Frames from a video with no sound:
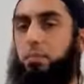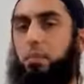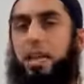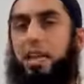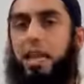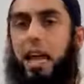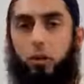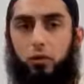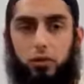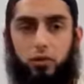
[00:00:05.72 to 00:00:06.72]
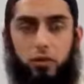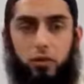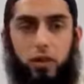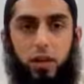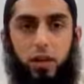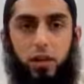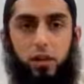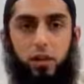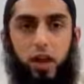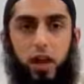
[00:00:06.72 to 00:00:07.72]
Dip in and out
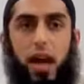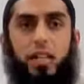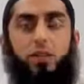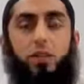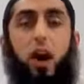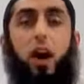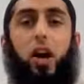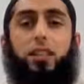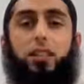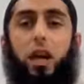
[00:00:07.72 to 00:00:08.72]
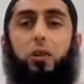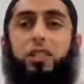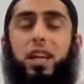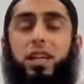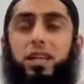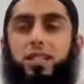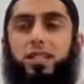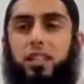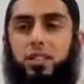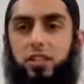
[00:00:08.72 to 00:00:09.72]
as far as there is a
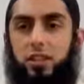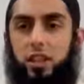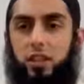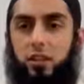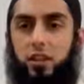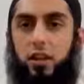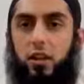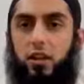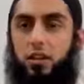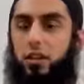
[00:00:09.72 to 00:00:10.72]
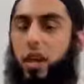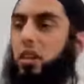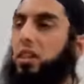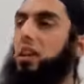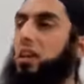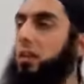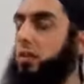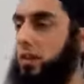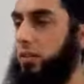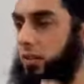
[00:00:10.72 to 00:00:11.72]
necessity, and then
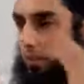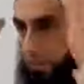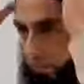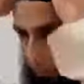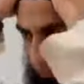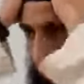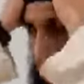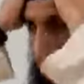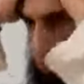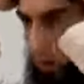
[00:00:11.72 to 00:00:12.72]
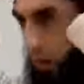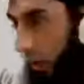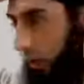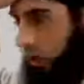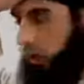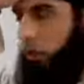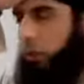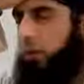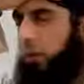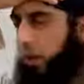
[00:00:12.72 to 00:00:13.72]
leave it.
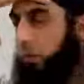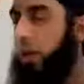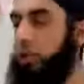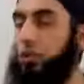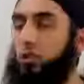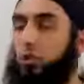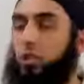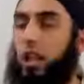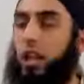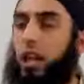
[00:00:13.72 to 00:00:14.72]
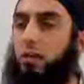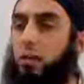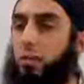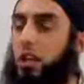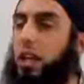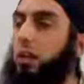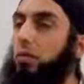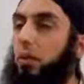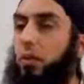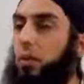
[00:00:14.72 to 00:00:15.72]
Don't feel pressure to tell everybody
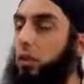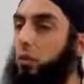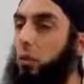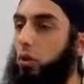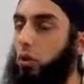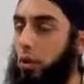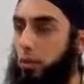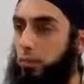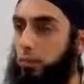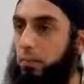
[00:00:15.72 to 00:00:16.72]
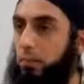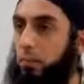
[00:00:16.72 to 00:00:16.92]
everything that you are doing.